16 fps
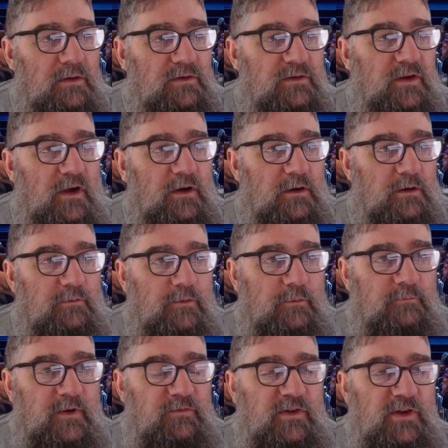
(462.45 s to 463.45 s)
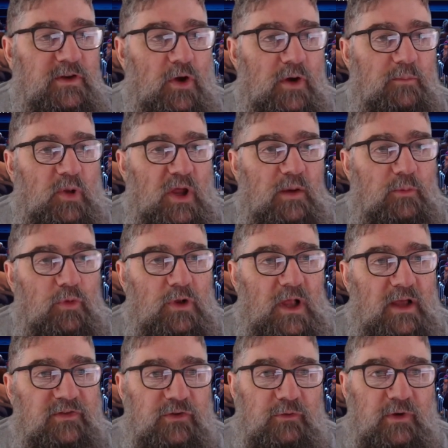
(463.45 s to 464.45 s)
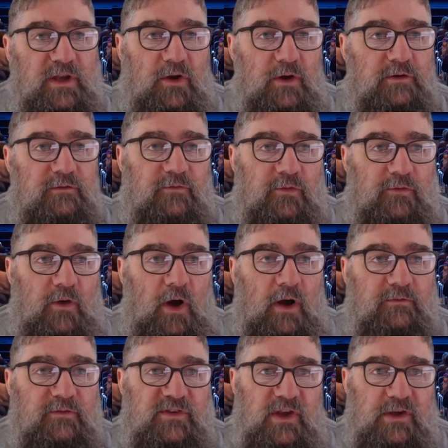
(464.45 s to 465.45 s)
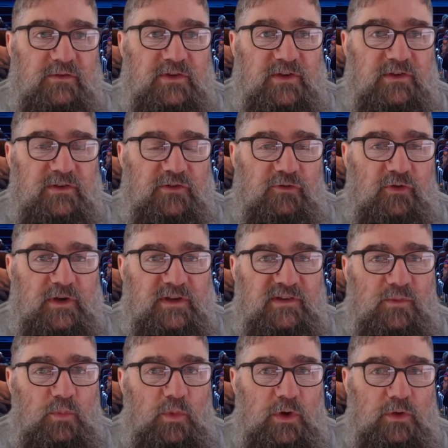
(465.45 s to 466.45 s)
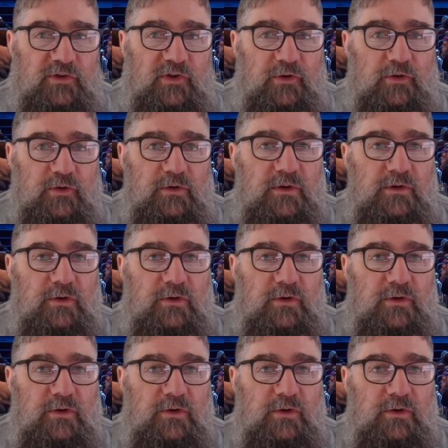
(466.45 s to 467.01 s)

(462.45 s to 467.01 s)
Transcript: So, from 59 playable Class 395 services in TrainSim World 2,